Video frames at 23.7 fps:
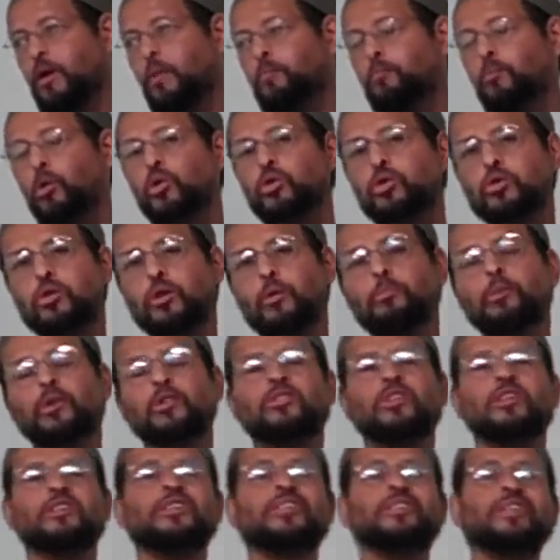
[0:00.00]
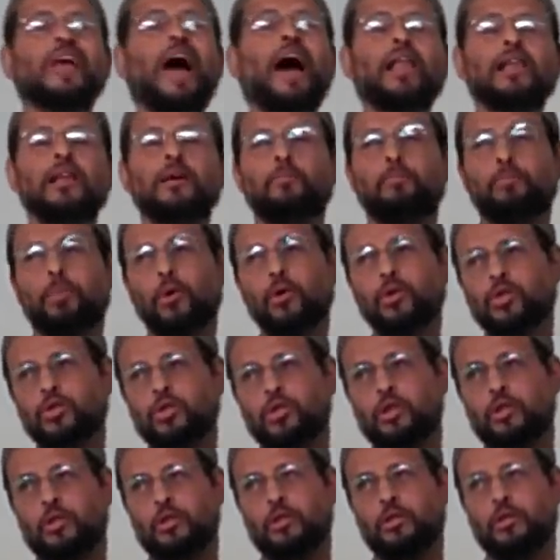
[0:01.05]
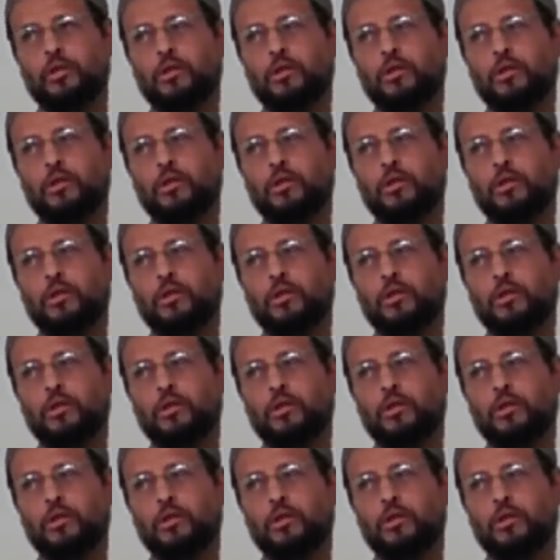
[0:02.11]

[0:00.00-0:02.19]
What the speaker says: A Muslim is a solid person.